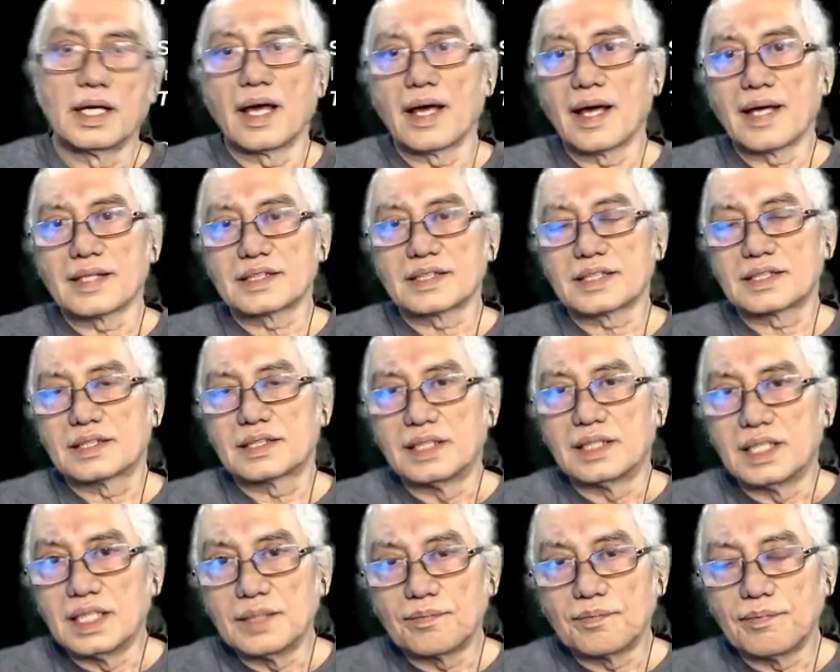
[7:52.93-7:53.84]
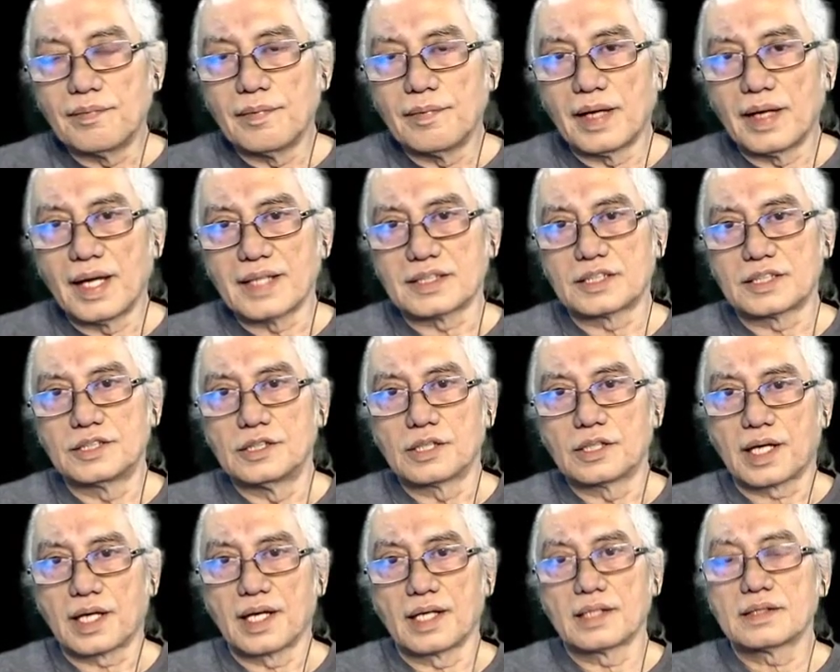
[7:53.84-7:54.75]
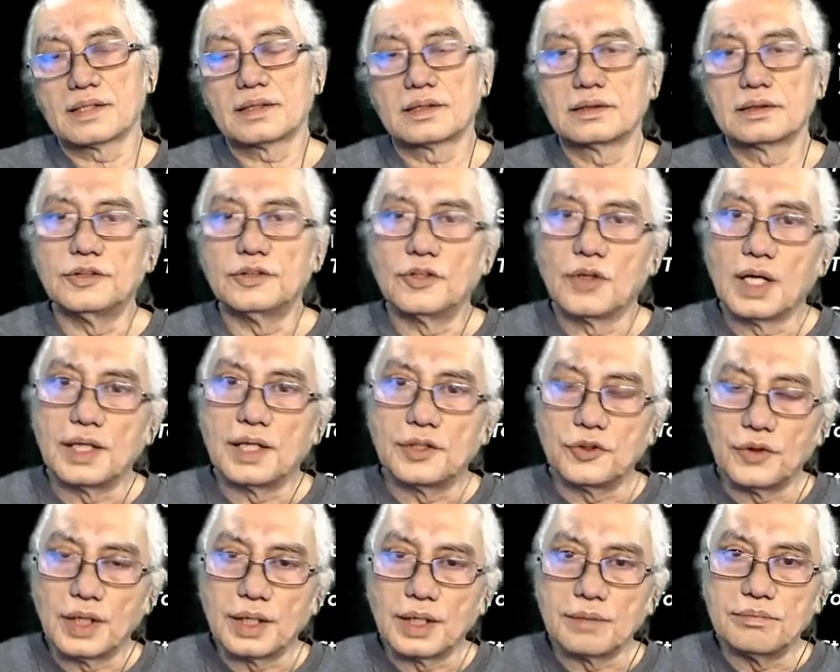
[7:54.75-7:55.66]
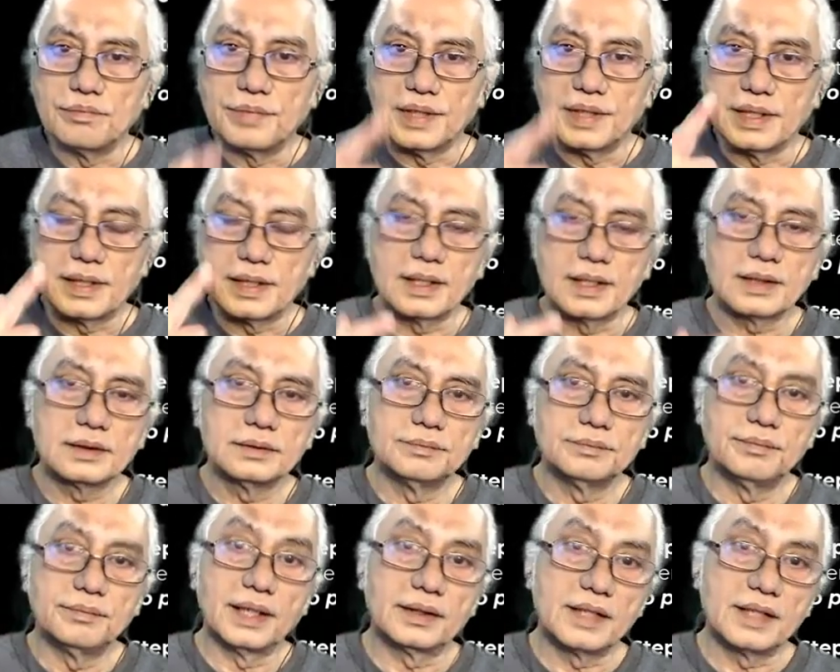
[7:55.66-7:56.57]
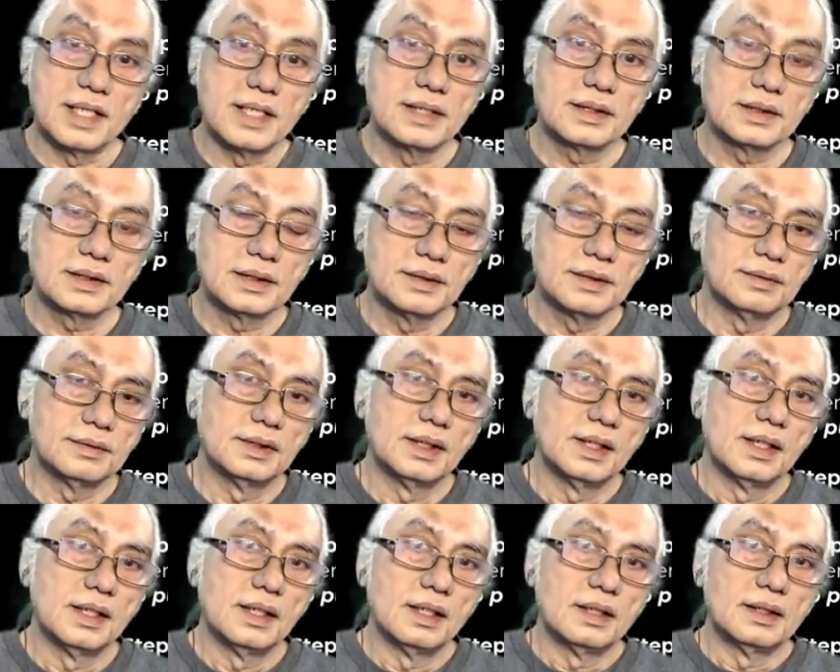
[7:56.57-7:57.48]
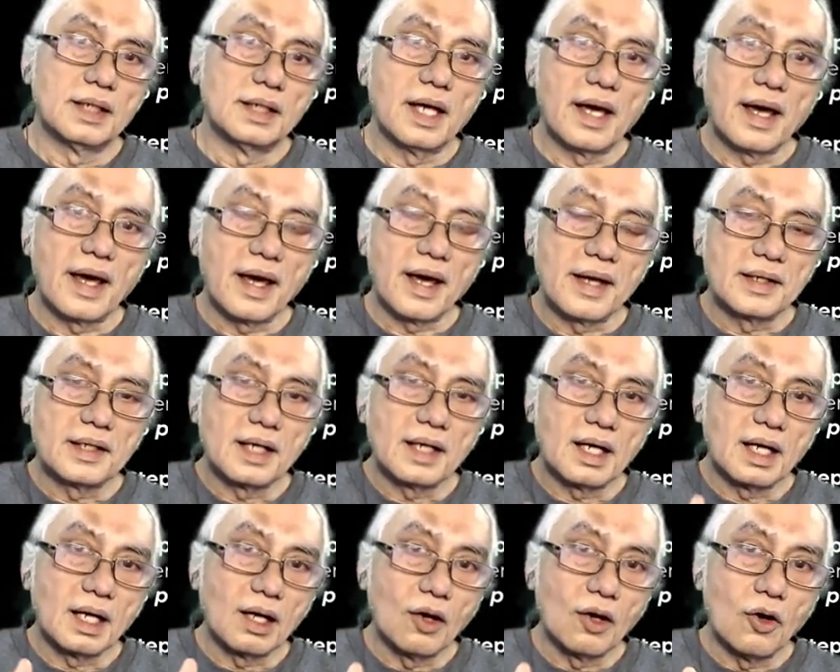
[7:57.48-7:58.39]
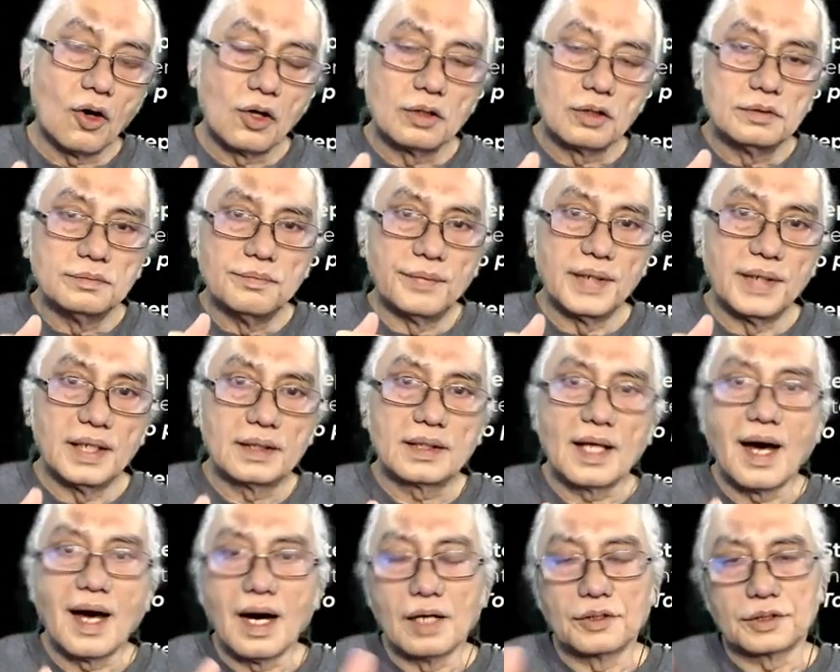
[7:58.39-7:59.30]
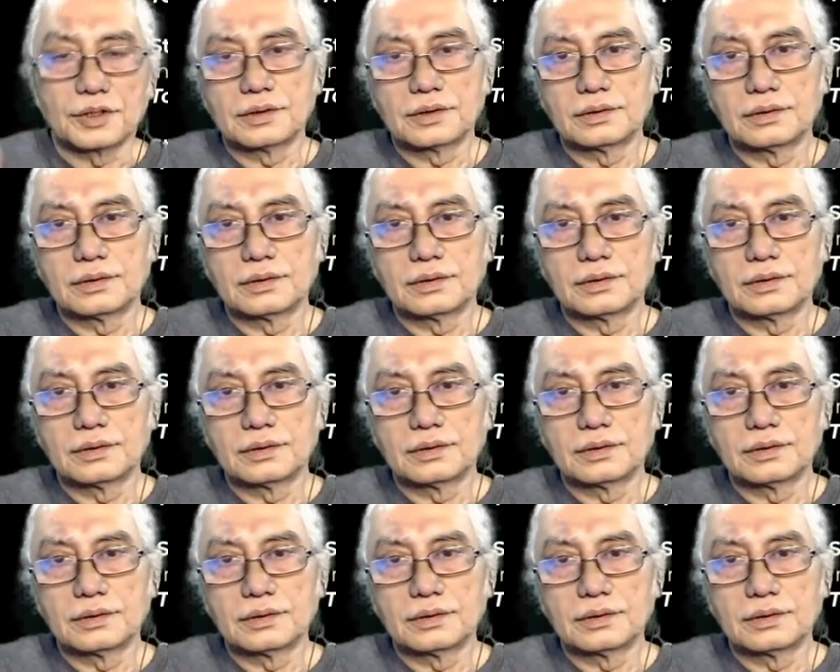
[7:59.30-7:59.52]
as deep as you can. You are doing breathing, breathe in, and long breathe out.